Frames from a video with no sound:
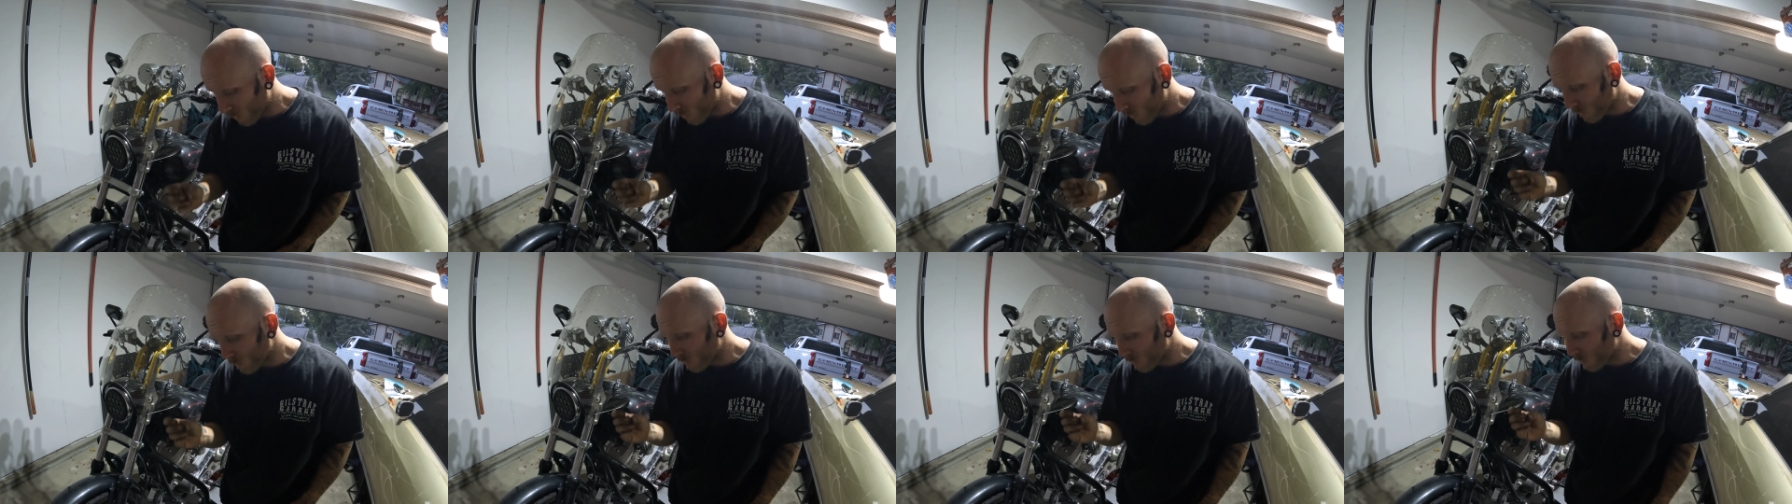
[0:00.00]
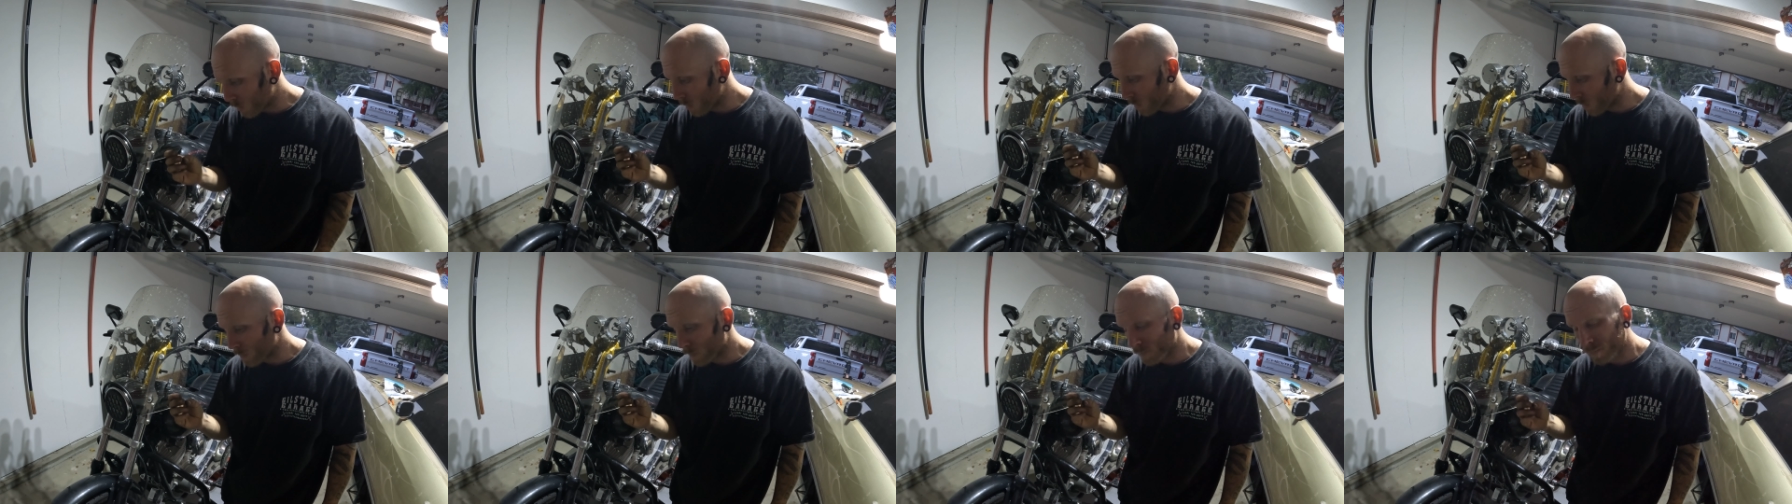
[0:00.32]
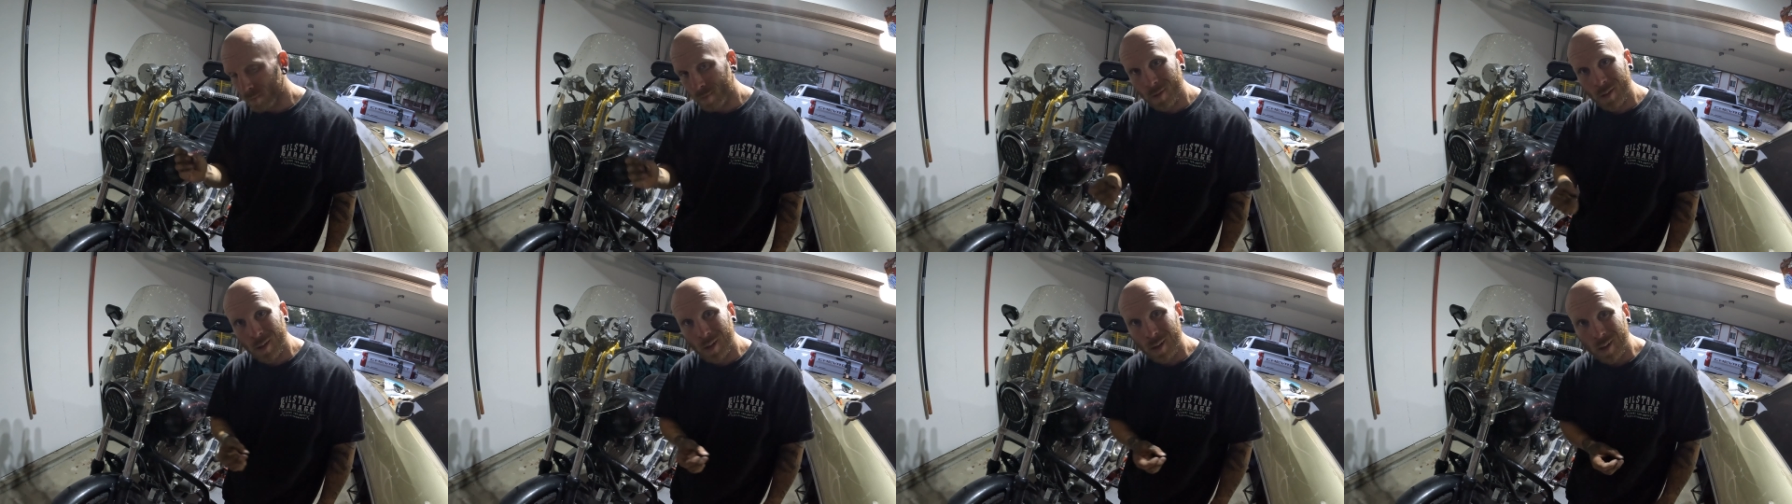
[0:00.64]
is
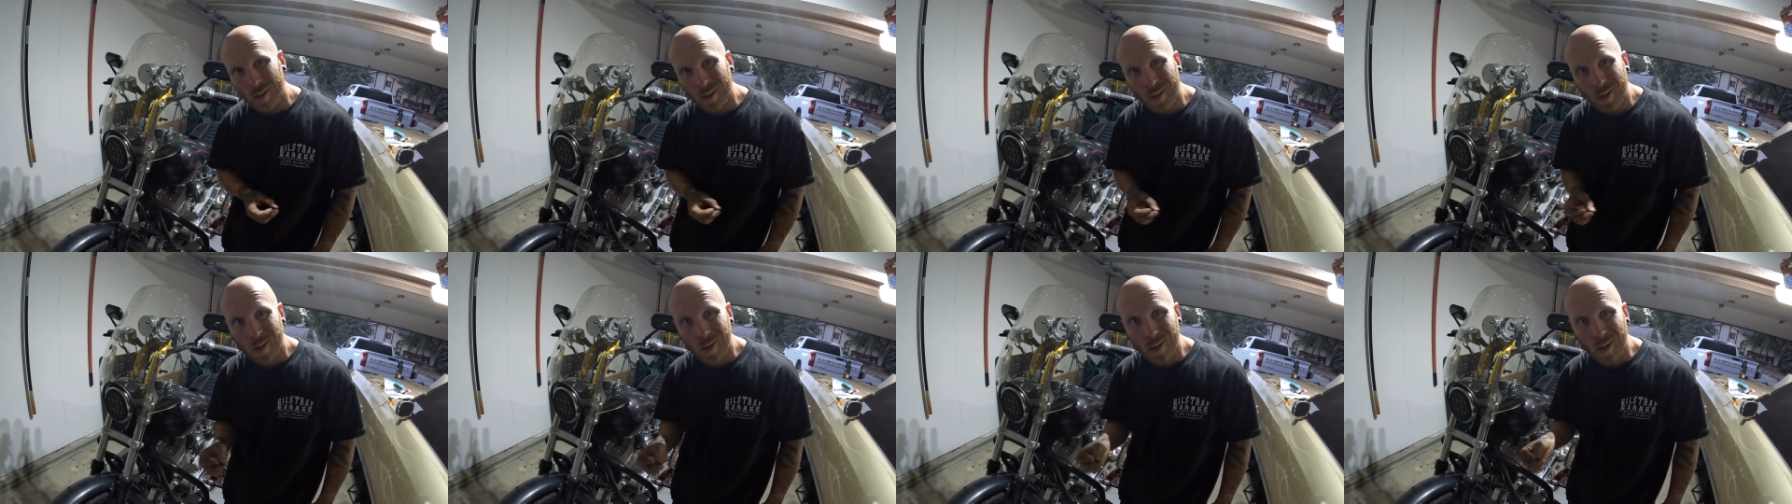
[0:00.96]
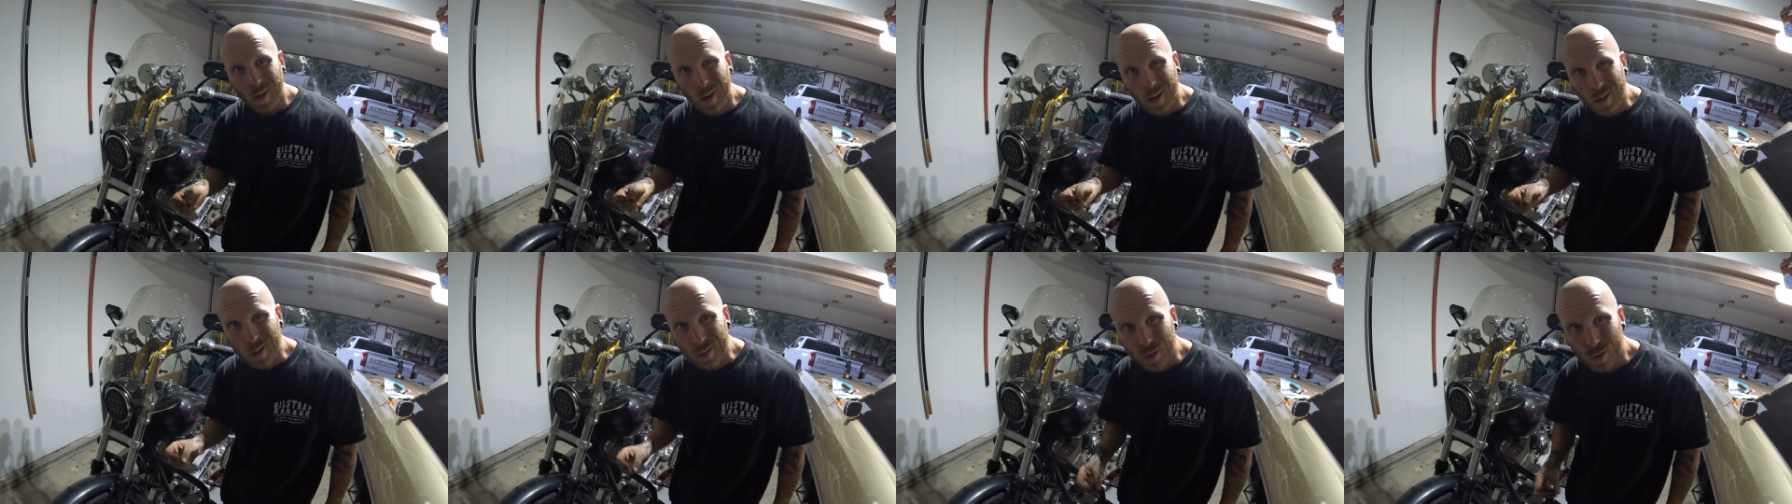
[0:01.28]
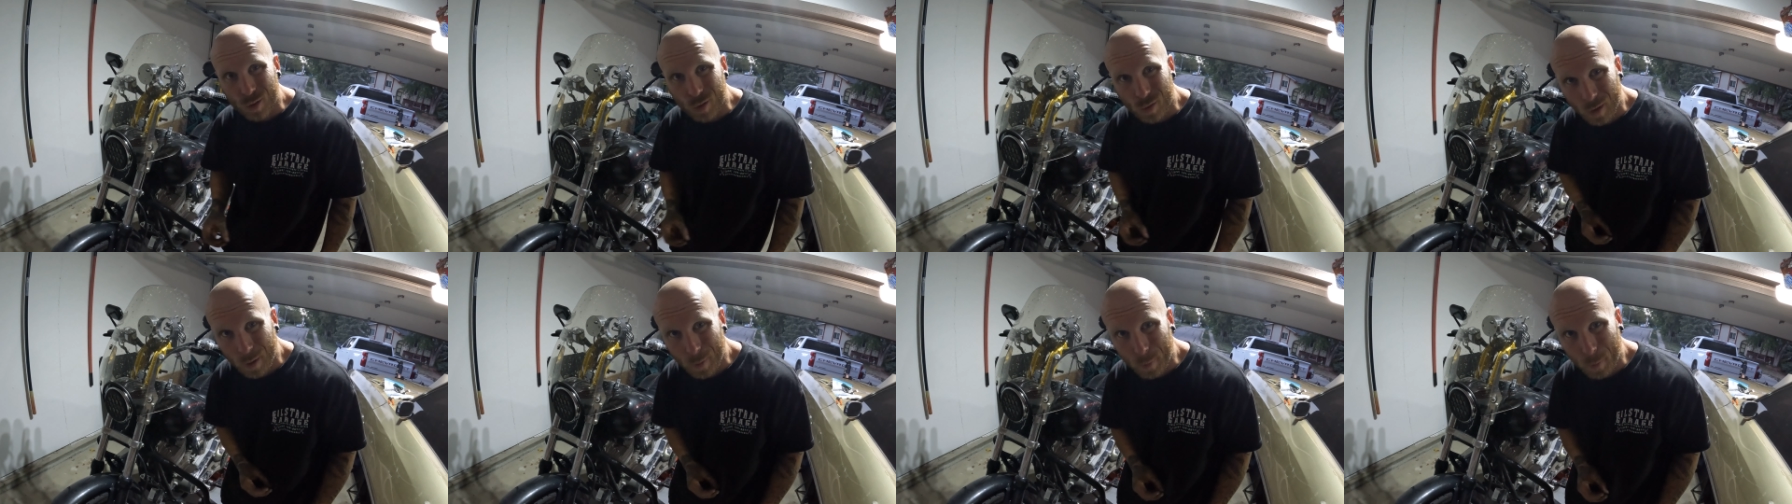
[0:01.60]
an
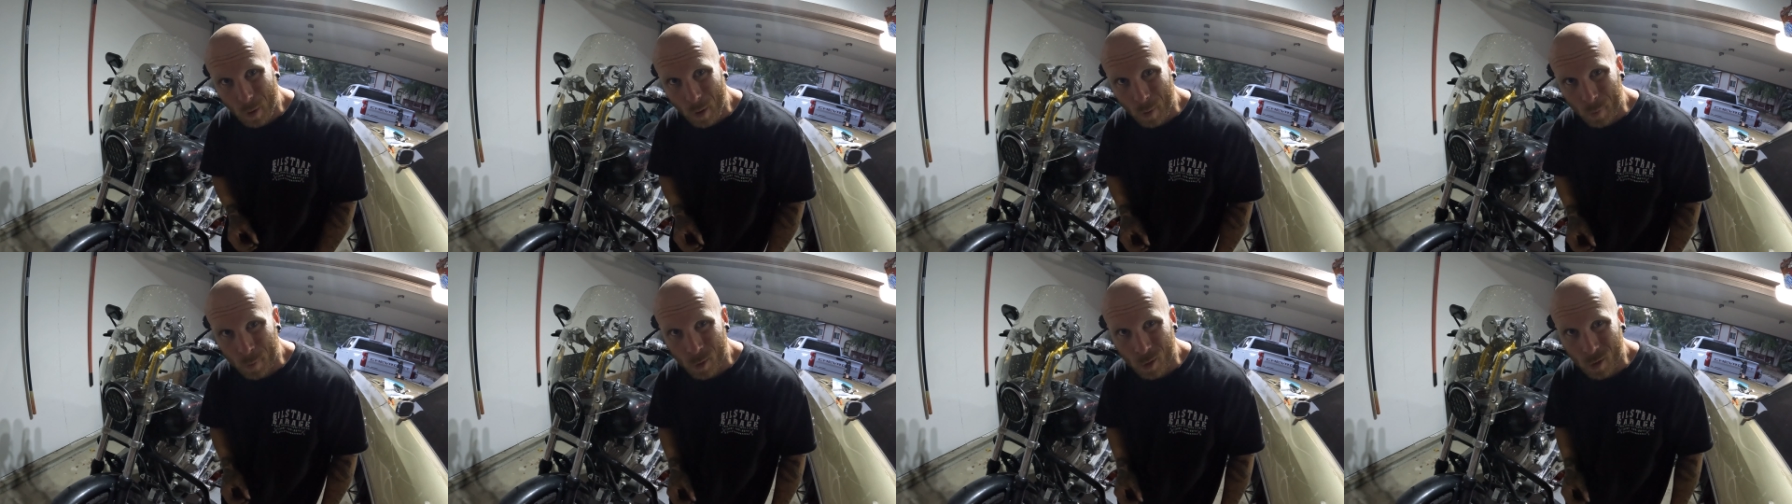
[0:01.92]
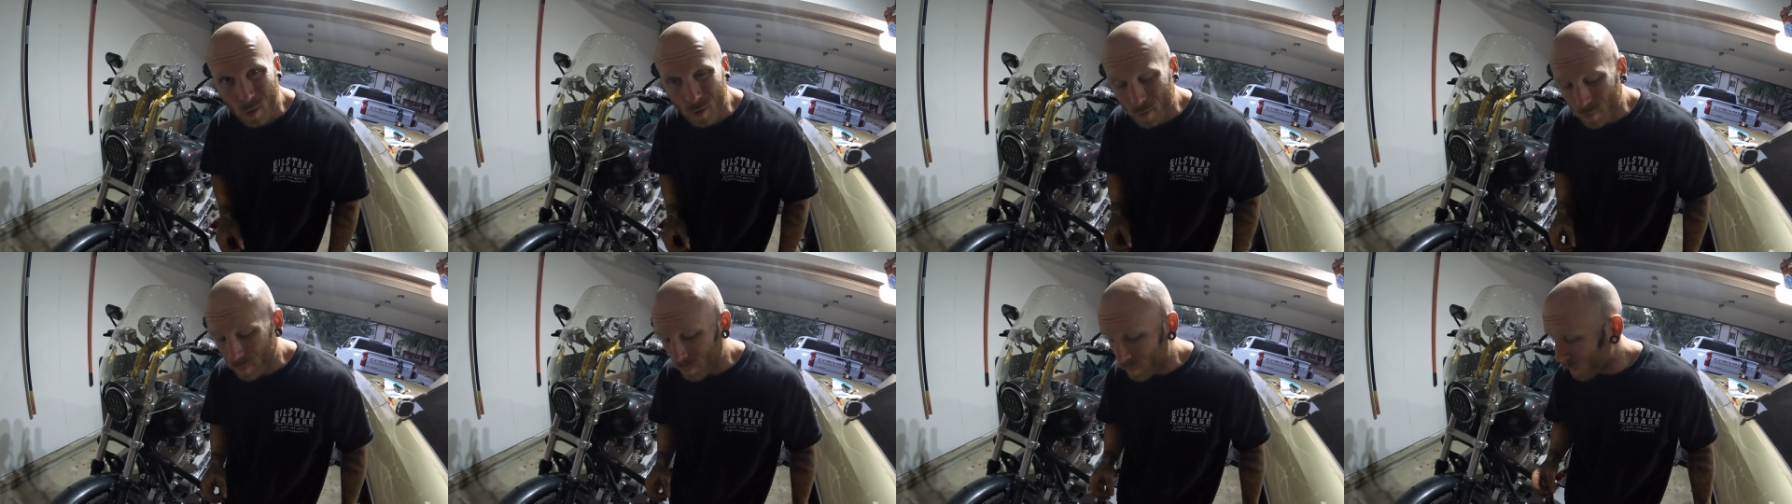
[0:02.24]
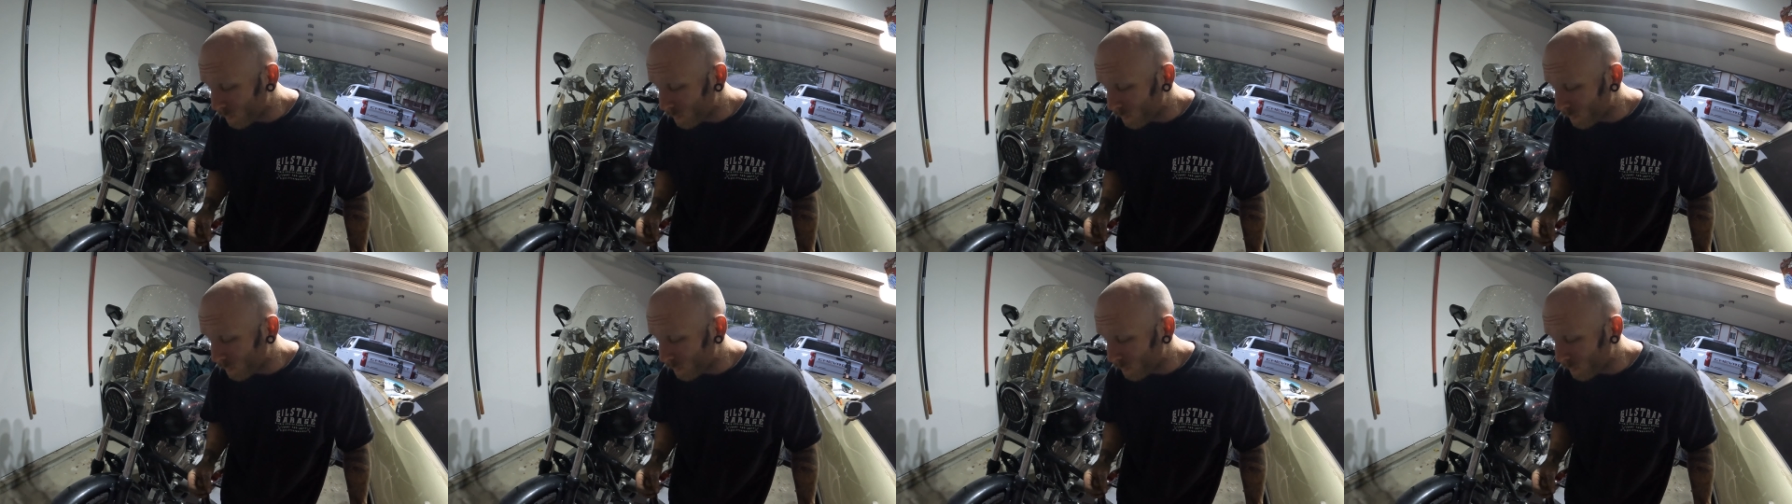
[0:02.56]
extreme bummer.